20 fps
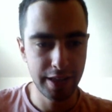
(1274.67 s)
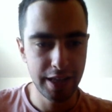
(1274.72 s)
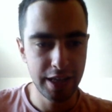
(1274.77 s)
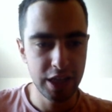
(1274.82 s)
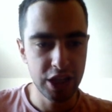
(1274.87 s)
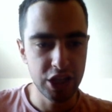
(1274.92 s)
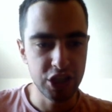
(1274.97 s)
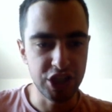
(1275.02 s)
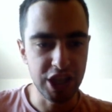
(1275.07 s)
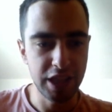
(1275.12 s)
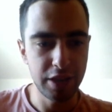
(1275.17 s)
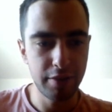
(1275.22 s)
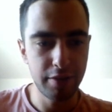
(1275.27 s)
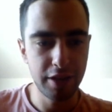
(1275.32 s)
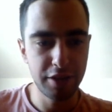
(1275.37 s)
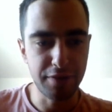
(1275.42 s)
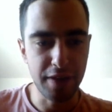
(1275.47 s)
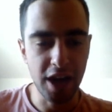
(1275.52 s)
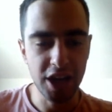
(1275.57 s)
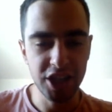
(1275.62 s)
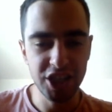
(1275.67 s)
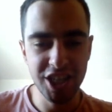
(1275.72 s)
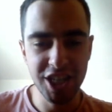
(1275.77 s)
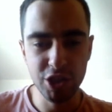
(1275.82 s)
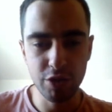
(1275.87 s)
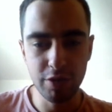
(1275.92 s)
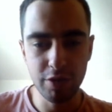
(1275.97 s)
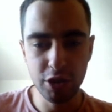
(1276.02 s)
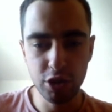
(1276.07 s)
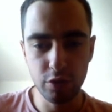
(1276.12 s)
Generate function is
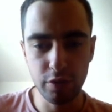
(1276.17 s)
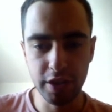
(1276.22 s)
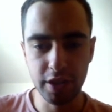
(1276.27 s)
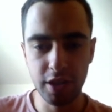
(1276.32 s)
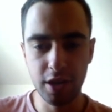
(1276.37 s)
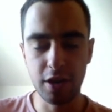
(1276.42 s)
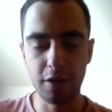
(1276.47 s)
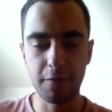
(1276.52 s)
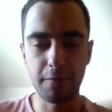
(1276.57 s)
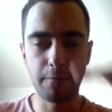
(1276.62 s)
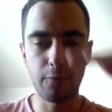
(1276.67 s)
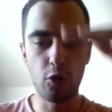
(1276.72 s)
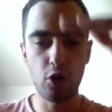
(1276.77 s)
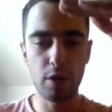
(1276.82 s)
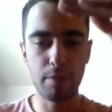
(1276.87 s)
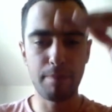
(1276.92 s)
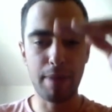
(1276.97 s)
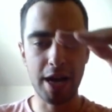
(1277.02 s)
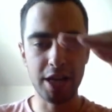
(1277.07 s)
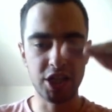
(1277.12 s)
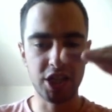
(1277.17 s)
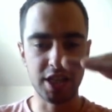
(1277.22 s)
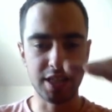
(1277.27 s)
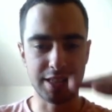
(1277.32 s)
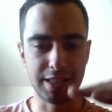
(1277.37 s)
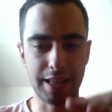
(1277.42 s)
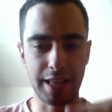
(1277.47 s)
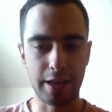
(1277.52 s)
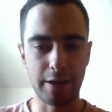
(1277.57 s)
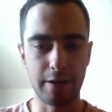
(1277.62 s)
going to return 4 batches,
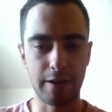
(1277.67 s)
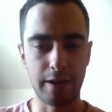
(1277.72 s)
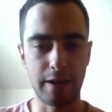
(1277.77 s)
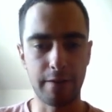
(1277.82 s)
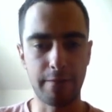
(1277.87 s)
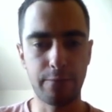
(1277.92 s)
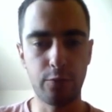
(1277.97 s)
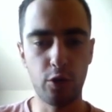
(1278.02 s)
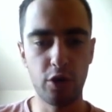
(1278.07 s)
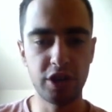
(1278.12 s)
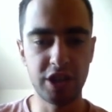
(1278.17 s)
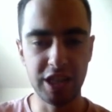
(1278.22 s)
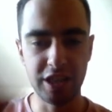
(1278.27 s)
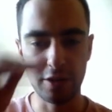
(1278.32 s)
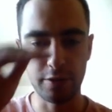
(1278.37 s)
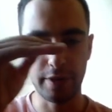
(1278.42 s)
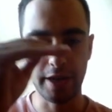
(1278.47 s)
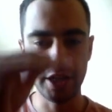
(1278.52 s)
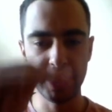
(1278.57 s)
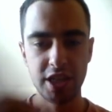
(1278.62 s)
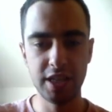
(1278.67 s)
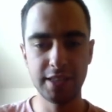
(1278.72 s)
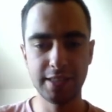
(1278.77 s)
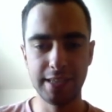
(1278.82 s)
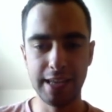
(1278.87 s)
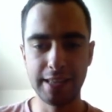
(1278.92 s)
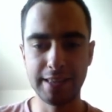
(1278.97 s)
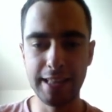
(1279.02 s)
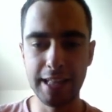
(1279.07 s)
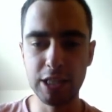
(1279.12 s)
like 4 generations,
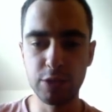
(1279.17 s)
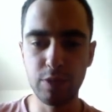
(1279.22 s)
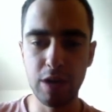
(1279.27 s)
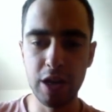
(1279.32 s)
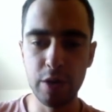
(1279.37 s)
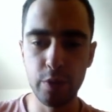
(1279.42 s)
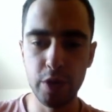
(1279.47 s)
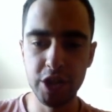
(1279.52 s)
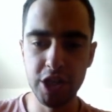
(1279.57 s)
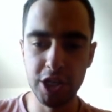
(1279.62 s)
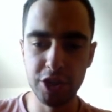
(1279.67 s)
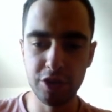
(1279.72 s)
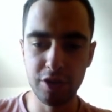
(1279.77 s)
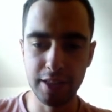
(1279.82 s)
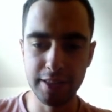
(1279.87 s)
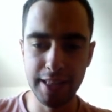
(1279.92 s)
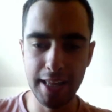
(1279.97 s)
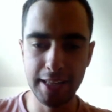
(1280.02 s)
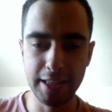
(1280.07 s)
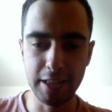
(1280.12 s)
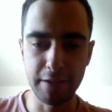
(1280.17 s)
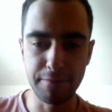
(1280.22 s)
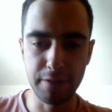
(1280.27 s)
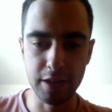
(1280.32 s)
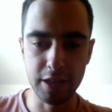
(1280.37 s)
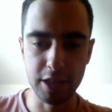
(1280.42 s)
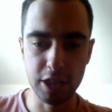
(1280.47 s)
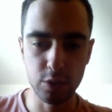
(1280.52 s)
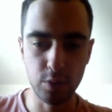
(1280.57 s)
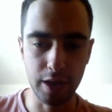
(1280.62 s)
and that's why we're just gonna take the
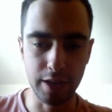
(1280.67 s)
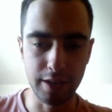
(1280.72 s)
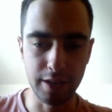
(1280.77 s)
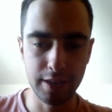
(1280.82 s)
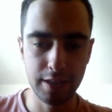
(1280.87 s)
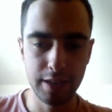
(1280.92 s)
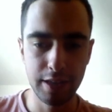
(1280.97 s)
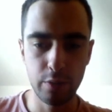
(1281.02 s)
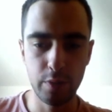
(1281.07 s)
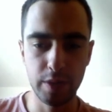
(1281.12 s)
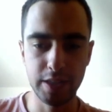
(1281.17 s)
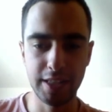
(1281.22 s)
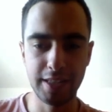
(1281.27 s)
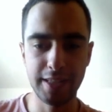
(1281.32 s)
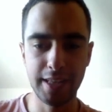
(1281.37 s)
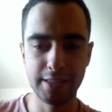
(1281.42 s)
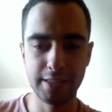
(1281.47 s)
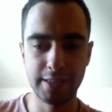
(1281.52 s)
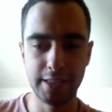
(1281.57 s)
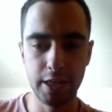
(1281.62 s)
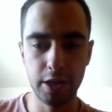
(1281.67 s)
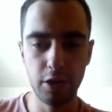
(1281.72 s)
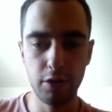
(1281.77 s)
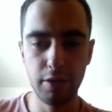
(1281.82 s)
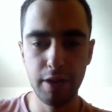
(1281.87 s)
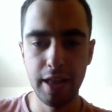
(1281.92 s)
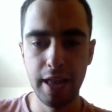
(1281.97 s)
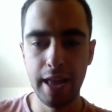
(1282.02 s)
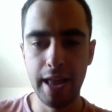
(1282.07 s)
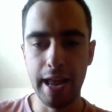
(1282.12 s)
first one with index 0,
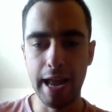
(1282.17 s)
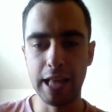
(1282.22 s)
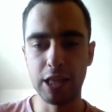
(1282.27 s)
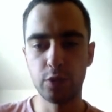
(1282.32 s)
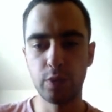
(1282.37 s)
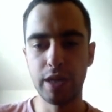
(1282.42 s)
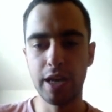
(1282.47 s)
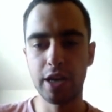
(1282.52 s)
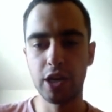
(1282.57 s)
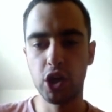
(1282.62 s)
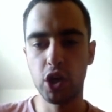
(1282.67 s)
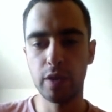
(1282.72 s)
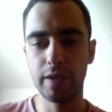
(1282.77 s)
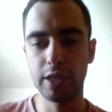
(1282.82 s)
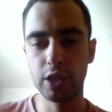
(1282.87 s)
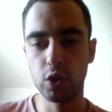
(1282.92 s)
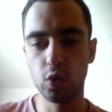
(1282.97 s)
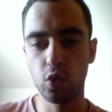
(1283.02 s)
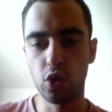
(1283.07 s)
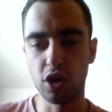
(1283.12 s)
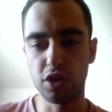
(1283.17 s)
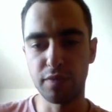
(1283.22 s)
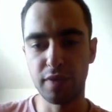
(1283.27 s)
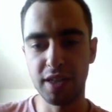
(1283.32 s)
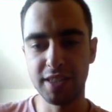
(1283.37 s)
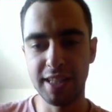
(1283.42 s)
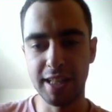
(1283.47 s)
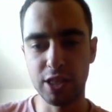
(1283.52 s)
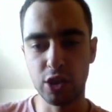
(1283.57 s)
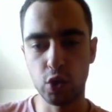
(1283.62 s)
and we are going to convert
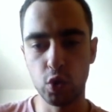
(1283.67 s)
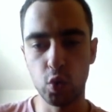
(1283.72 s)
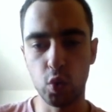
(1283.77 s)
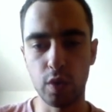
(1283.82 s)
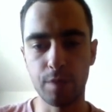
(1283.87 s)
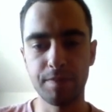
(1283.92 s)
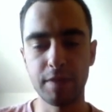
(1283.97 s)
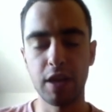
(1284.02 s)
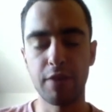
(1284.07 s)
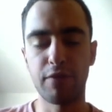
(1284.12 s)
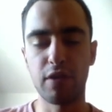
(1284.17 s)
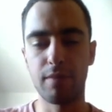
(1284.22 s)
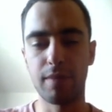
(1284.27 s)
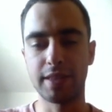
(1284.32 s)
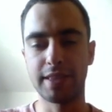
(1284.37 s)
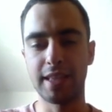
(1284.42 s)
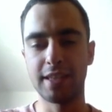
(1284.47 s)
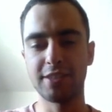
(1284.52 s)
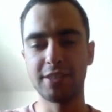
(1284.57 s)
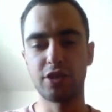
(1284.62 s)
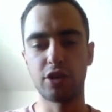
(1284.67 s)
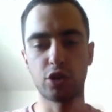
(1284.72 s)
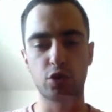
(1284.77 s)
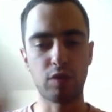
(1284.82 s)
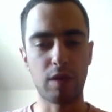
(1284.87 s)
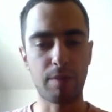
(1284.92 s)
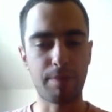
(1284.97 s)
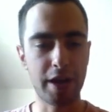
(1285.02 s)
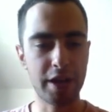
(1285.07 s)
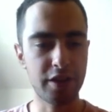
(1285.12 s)
that from a tensor to a
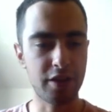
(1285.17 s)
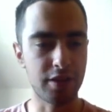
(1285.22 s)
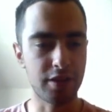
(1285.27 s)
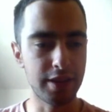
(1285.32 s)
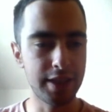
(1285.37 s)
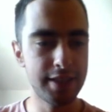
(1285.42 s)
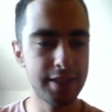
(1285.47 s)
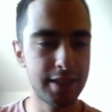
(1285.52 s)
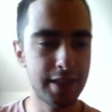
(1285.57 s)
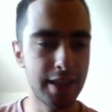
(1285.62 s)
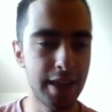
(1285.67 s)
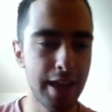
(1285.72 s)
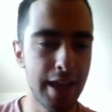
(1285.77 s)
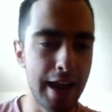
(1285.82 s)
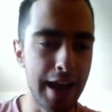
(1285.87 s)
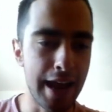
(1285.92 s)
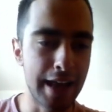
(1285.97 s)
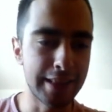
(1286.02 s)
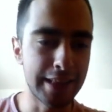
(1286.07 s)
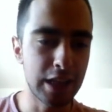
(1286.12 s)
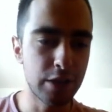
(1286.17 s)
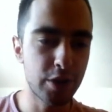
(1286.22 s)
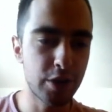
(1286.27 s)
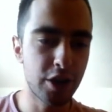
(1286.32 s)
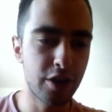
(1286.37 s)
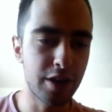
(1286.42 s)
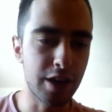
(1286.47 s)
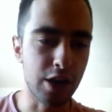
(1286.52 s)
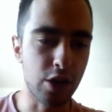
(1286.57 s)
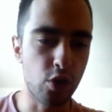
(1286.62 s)
Python list, and then we're
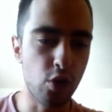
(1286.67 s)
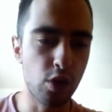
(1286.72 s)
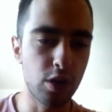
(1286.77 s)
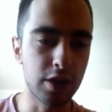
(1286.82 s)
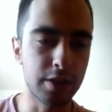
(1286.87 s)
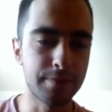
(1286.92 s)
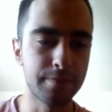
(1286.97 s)
gonna call